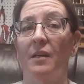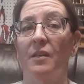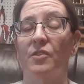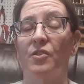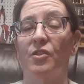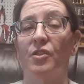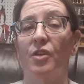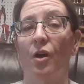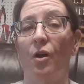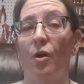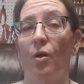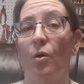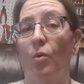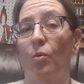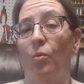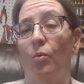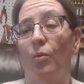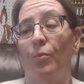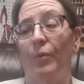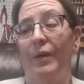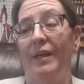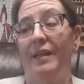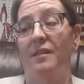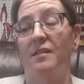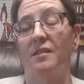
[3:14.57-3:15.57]
So
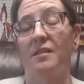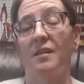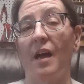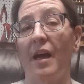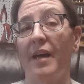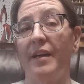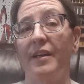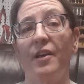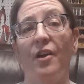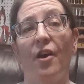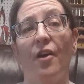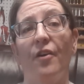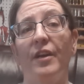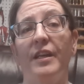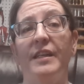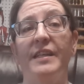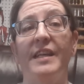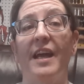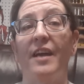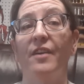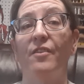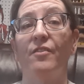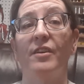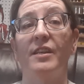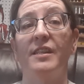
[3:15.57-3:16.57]
we decided our
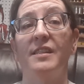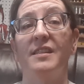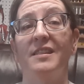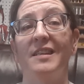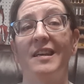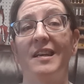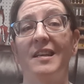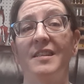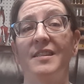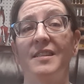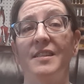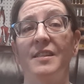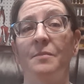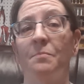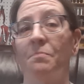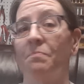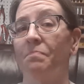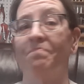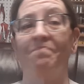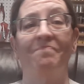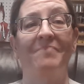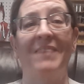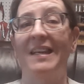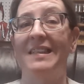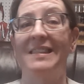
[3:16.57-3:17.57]
integrity says
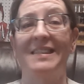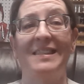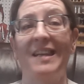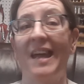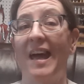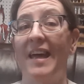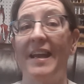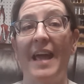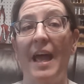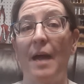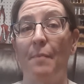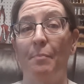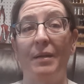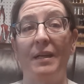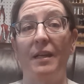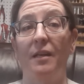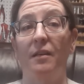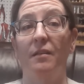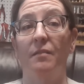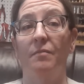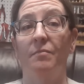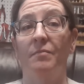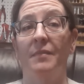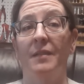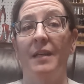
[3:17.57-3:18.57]
it's not
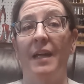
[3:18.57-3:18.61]
happening.